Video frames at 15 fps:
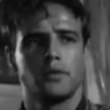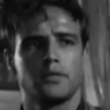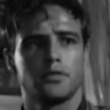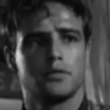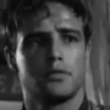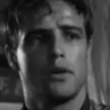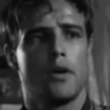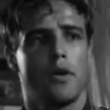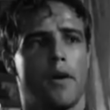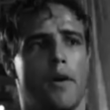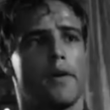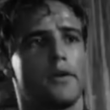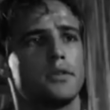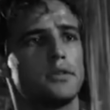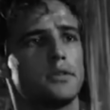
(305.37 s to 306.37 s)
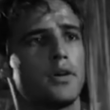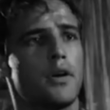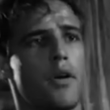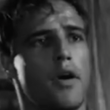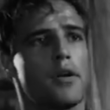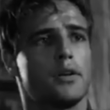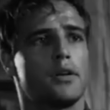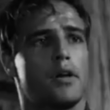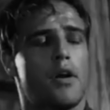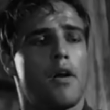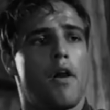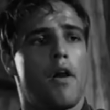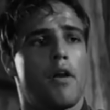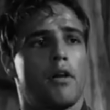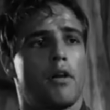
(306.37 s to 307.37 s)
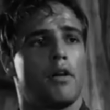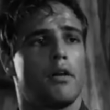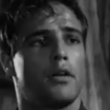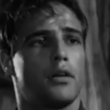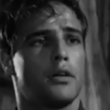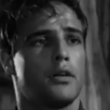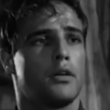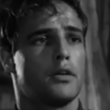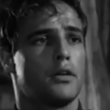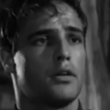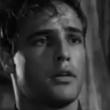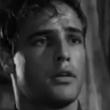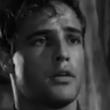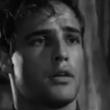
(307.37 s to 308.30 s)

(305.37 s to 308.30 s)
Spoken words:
Brando, the revolutionary who couldn't